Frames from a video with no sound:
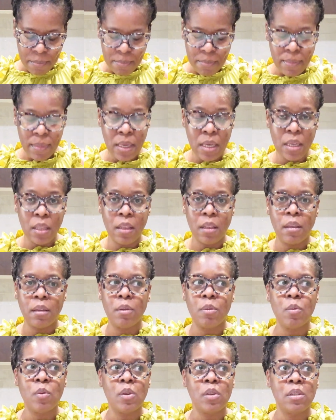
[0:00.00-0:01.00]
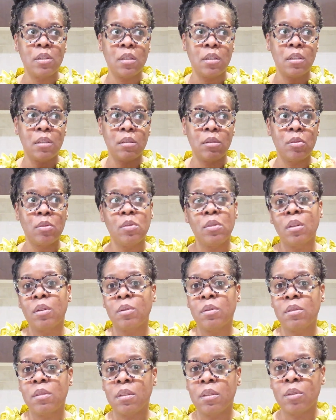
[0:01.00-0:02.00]
meal was in
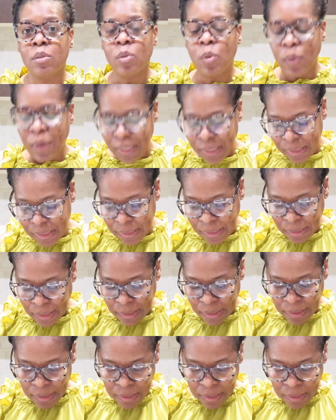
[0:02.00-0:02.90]
2020.